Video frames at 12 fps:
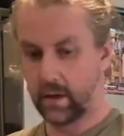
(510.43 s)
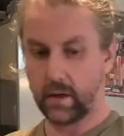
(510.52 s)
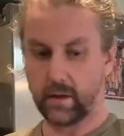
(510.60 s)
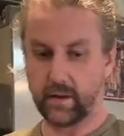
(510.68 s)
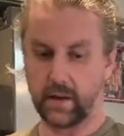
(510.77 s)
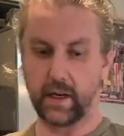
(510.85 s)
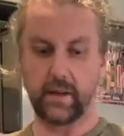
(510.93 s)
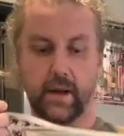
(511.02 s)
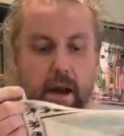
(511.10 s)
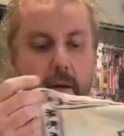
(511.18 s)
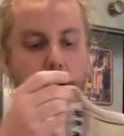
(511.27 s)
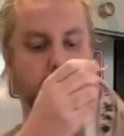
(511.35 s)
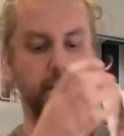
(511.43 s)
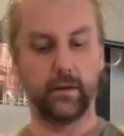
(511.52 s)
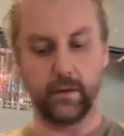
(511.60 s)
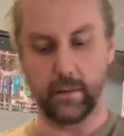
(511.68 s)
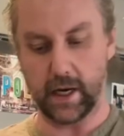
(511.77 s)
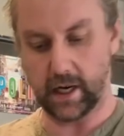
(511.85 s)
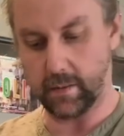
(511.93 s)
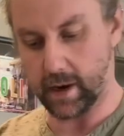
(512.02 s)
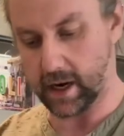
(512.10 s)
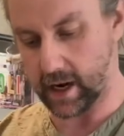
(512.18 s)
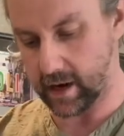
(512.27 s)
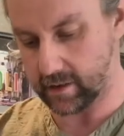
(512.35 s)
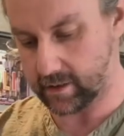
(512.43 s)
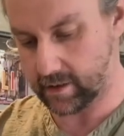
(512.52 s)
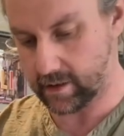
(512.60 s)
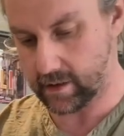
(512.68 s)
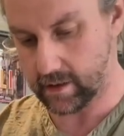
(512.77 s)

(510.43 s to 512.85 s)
a tea towel. So make your baguettes